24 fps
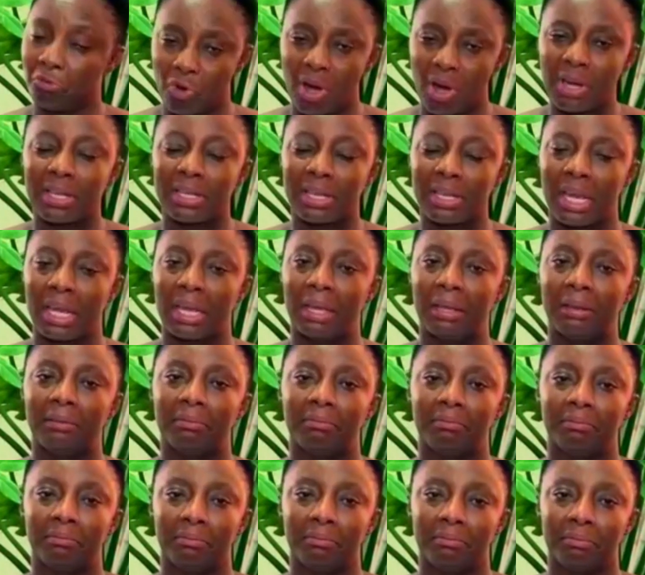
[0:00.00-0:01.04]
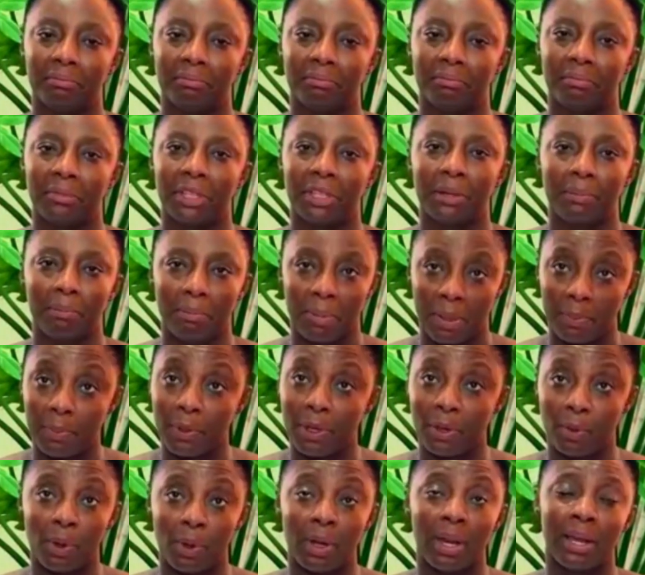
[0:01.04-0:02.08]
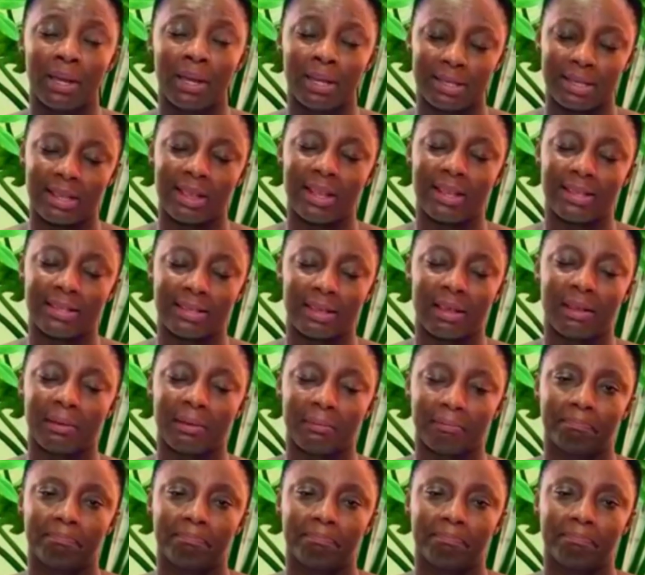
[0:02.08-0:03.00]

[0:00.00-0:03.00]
One day, maybe he will learn his lesson.